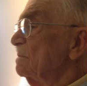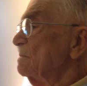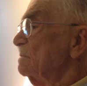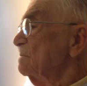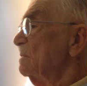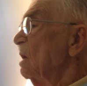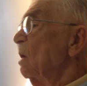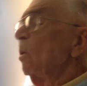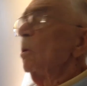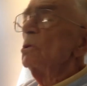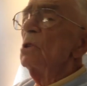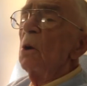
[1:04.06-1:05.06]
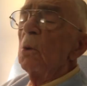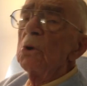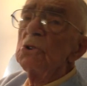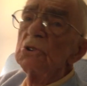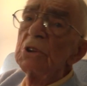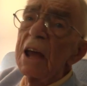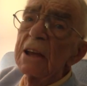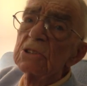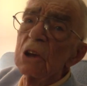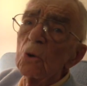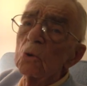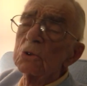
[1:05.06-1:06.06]
Mm-hmm. What, what, was your dad's
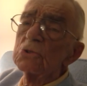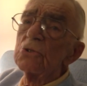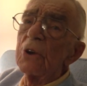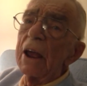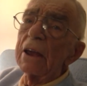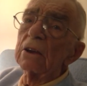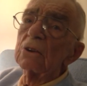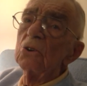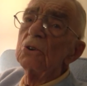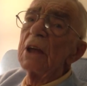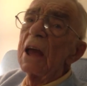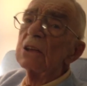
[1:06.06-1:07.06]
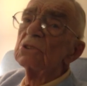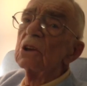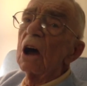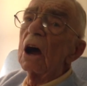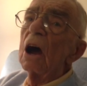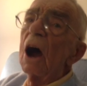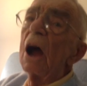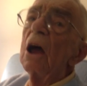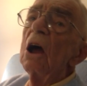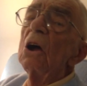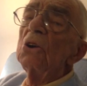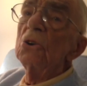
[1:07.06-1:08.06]
oldest rank? Your dad's. Hmm?
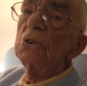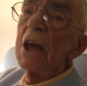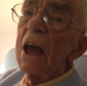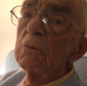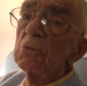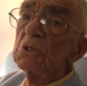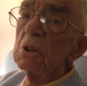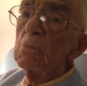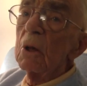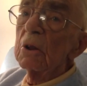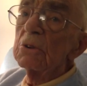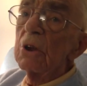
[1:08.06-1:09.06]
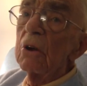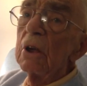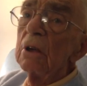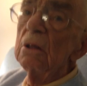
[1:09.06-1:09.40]
Your dad was in the military?